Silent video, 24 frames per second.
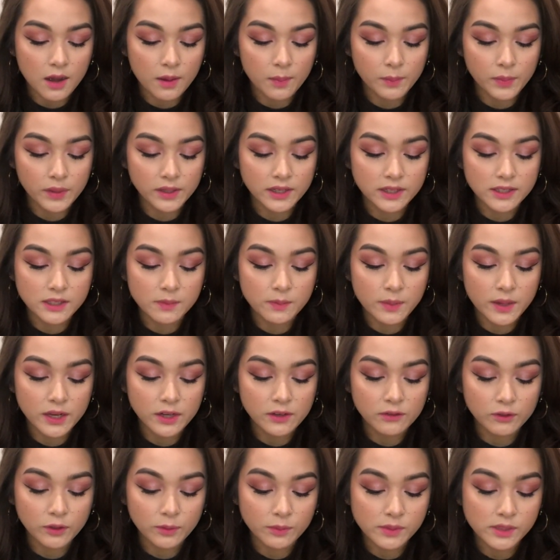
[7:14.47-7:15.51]
but it's made
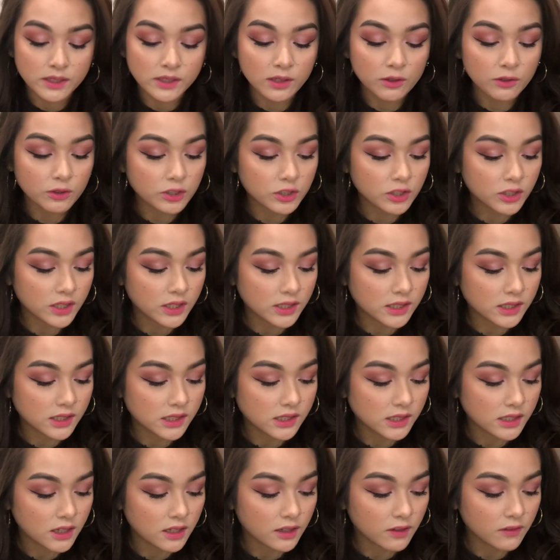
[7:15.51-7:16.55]
from silk sheets
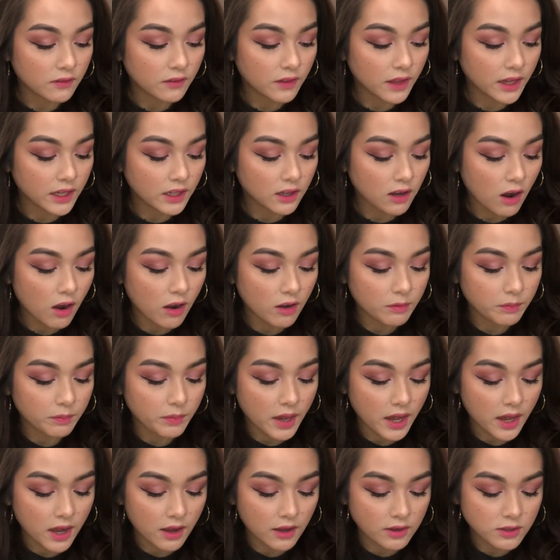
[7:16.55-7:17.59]
instead of like cotton
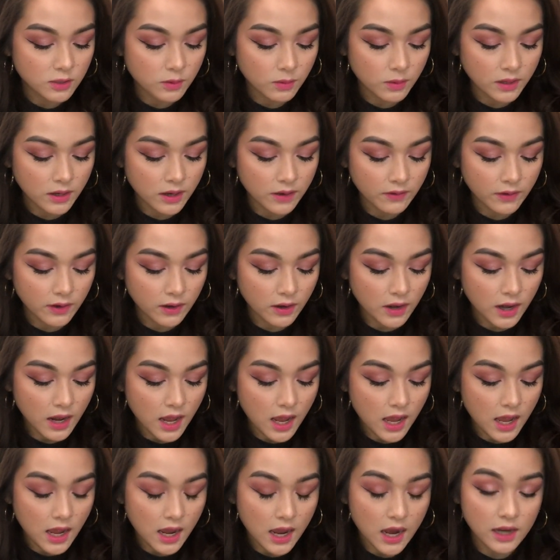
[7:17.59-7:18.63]
pads or whatever,
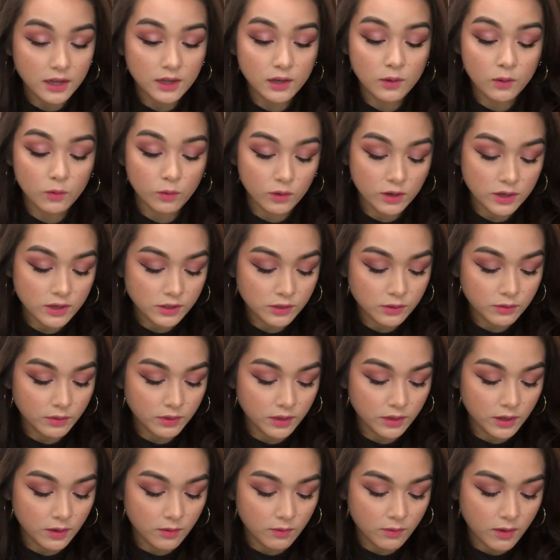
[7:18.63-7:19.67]
and it works
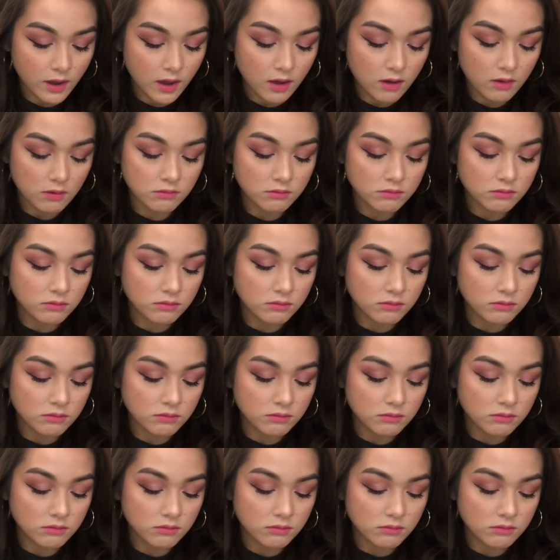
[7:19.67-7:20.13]
really well.